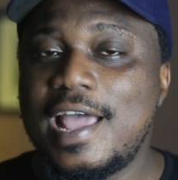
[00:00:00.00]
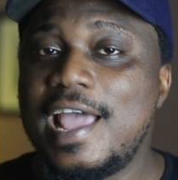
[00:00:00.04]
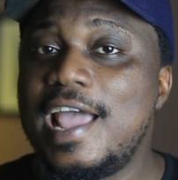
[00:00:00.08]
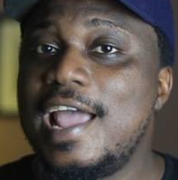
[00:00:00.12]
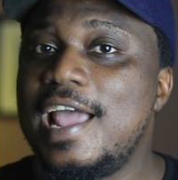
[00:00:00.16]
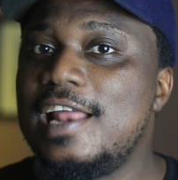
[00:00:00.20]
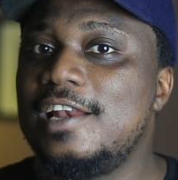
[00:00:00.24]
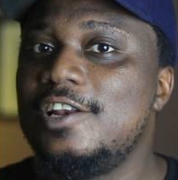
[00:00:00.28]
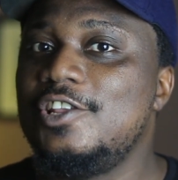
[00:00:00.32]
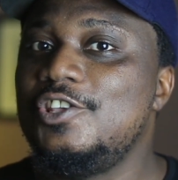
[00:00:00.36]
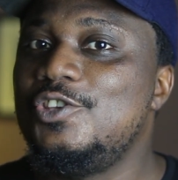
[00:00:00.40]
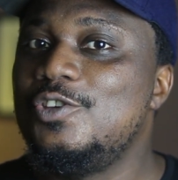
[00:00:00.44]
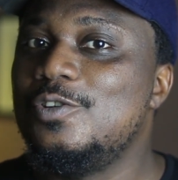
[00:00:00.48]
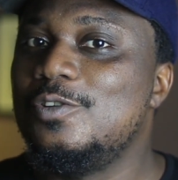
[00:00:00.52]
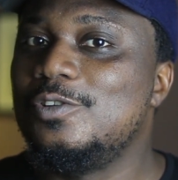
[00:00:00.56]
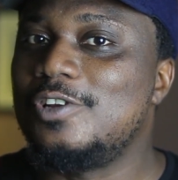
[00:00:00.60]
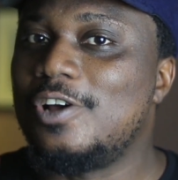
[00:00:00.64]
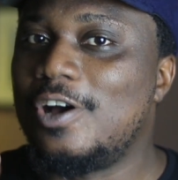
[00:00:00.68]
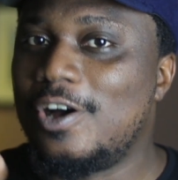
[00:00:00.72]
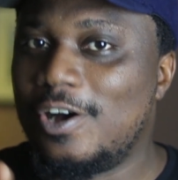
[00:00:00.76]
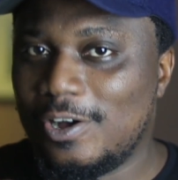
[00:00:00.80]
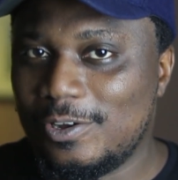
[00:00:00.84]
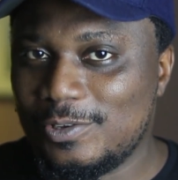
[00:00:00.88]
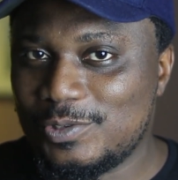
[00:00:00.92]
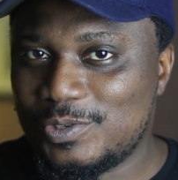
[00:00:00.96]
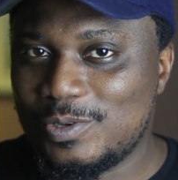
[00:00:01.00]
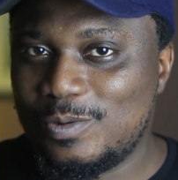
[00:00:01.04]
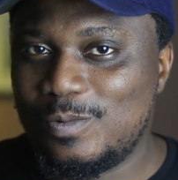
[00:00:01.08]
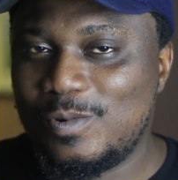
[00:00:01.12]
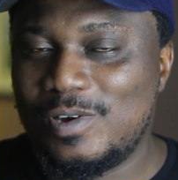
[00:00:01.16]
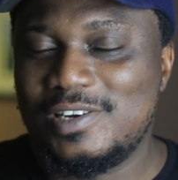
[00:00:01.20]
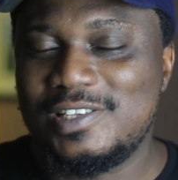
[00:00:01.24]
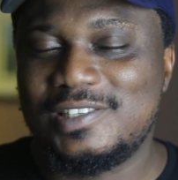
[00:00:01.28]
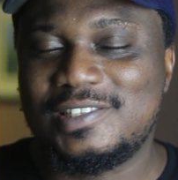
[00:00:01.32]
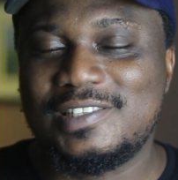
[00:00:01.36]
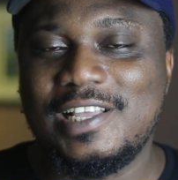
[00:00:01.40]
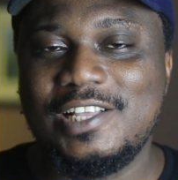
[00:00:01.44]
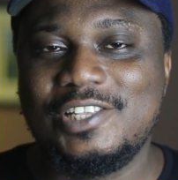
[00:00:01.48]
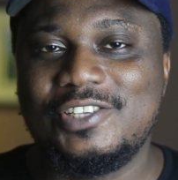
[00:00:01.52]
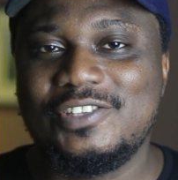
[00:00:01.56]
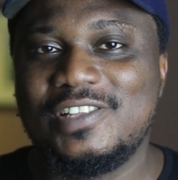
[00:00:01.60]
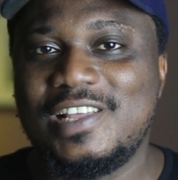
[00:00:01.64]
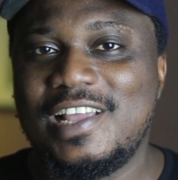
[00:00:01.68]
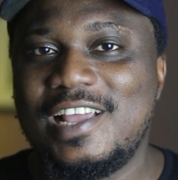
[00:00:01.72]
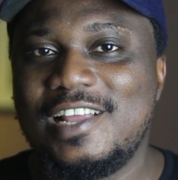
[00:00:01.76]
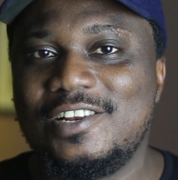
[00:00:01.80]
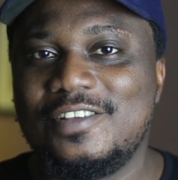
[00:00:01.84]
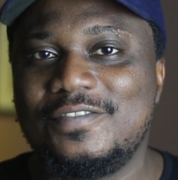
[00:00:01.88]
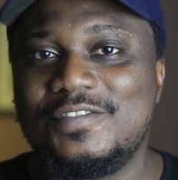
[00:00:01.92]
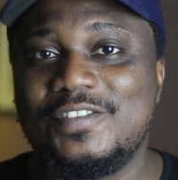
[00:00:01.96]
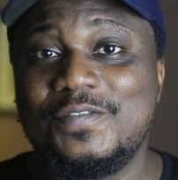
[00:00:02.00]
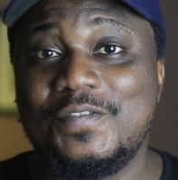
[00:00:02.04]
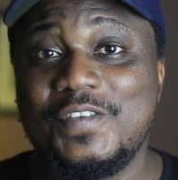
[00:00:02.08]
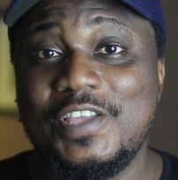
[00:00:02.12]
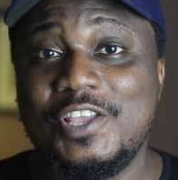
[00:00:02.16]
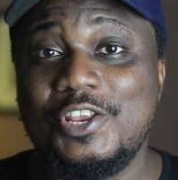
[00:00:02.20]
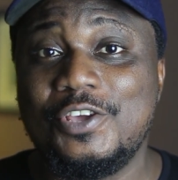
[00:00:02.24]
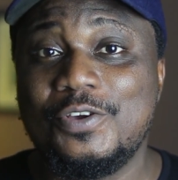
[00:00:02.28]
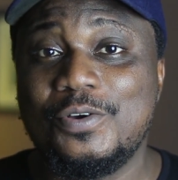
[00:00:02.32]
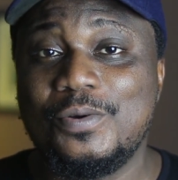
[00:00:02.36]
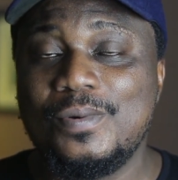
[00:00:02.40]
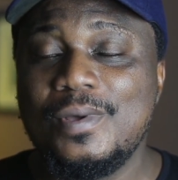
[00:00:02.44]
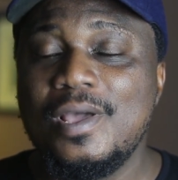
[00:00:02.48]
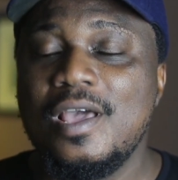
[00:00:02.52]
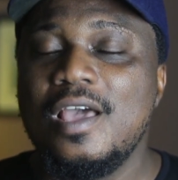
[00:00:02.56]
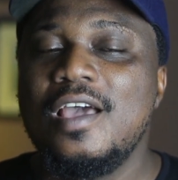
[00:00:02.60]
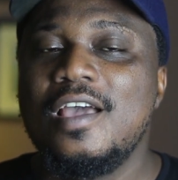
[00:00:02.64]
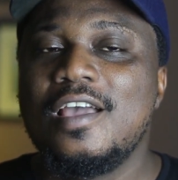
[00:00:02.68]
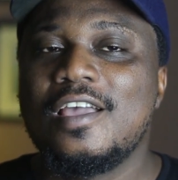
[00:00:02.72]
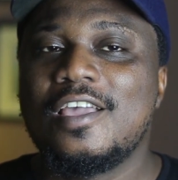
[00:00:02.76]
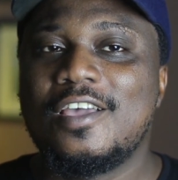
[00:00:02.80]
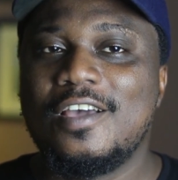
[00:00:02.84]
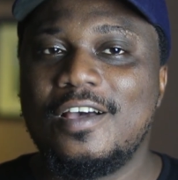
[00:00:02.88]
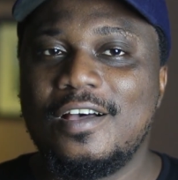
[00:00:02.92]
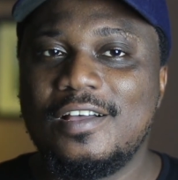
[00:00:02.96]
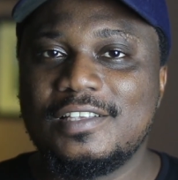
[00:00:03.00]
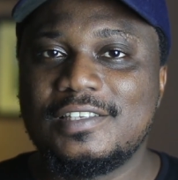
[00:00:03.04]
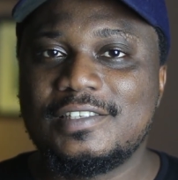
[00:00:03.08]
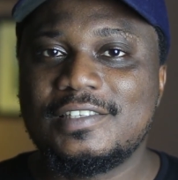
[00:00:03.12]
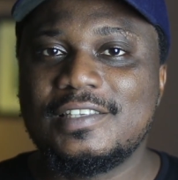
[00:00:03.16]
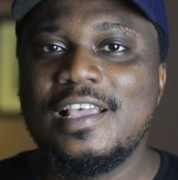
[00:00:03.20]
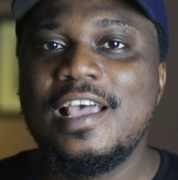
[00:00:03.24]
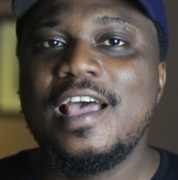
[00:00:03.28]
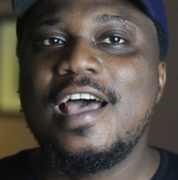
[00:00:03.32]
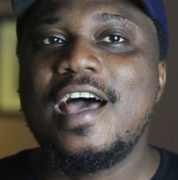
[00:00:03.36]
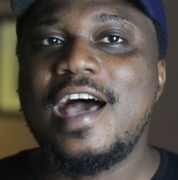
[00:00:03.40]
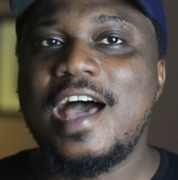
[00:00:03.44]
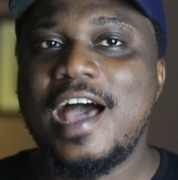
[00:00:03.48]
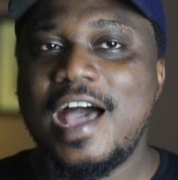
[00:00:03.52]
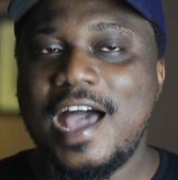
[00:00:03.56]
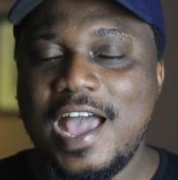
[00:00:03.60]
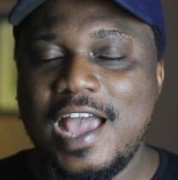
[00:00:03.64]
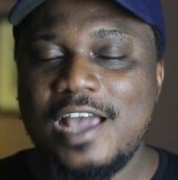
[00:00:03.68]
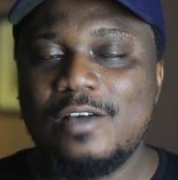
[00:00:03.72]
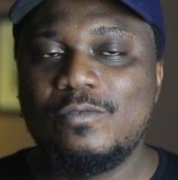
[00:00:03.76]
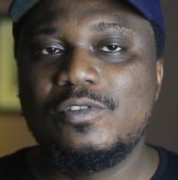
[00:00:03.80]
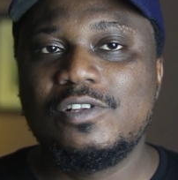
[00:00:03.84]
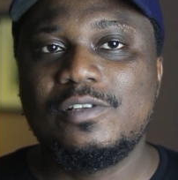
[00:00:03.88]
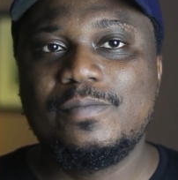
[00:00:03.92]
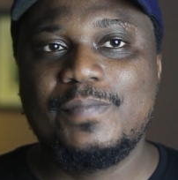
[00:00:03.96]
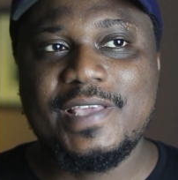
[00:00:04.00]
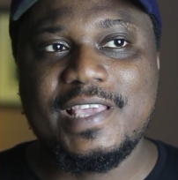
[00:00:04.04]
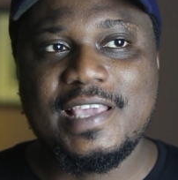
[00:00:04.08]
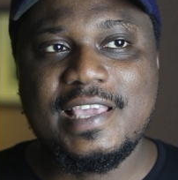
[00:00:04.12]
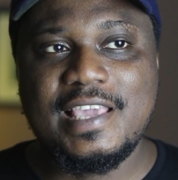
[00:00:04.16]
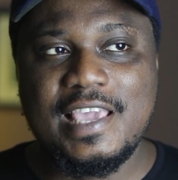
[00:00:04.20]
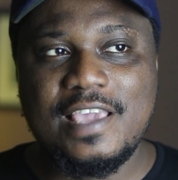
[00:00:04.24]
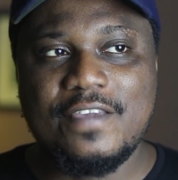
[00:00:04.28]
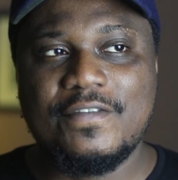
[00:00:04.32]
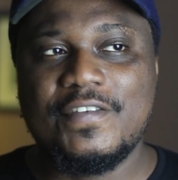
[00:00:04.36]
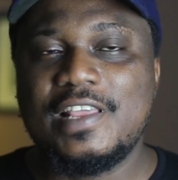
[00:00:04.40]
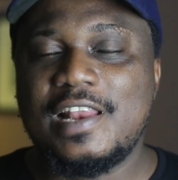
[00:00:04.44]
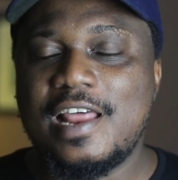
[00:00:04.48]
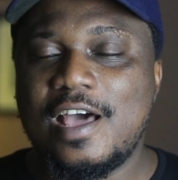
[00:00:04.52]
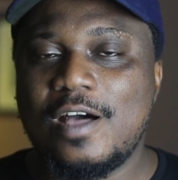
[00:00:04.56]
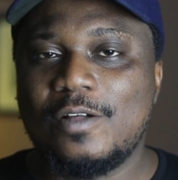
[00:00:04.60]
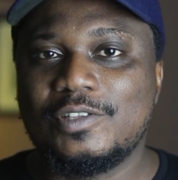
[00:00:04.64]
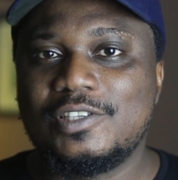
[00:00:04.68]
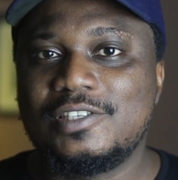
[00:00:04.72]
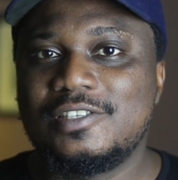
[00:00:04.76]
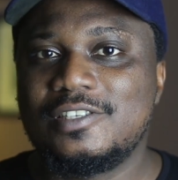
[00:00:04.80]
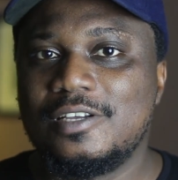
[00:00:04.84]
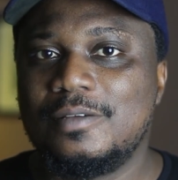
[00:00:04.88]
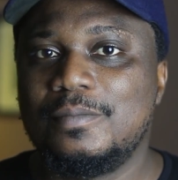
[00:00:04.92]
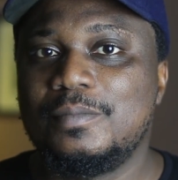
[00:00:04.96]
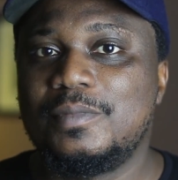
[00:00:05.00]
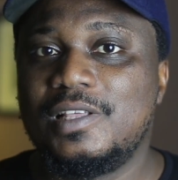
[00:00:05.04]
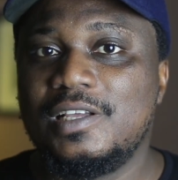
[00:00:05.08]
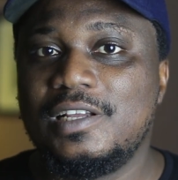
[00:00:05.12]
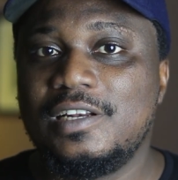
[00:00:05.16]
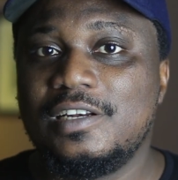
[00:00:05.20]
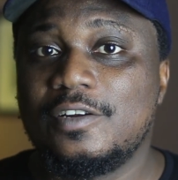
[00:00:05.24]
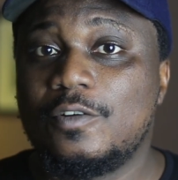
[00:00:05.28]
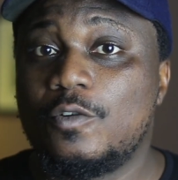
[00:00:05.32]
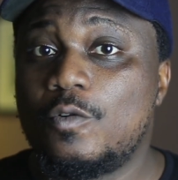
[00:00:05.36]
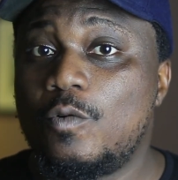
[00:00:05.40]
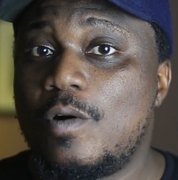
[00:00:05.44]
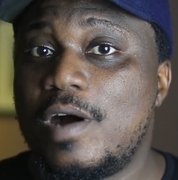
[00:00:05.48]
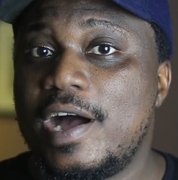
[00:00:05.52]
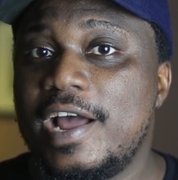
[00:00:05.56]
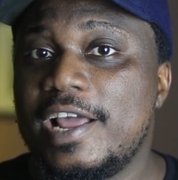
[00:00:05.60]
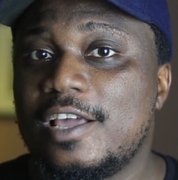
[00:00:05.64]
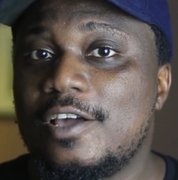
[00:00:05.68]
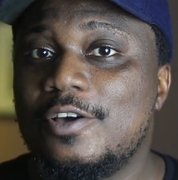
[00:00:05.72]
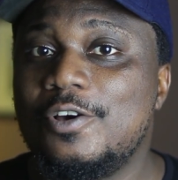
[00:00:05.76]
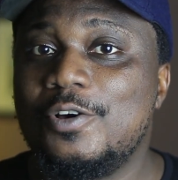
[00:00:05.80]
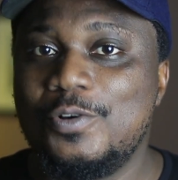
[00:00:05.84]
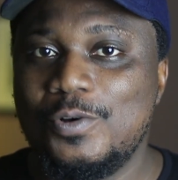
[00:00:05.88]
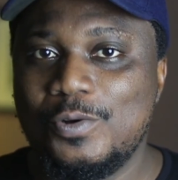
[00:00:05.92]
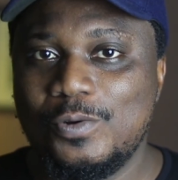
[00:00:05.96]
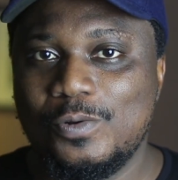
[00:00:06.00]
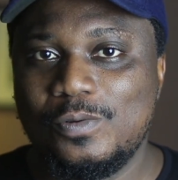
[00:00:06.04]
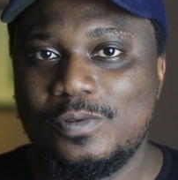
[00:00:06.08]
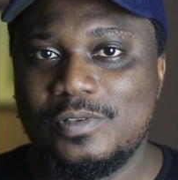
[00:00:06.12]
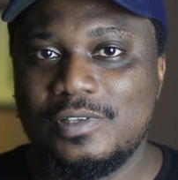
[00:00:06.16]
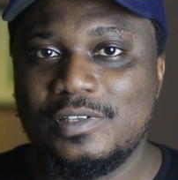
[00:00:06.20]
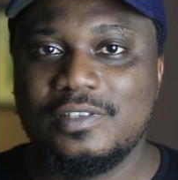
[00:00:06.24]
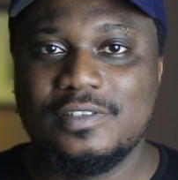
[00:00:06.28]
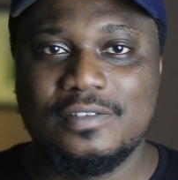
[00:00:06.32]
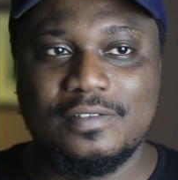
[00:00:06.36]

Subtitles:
And you'd also want to stay to the end of the video because I will be giving out something quite cool.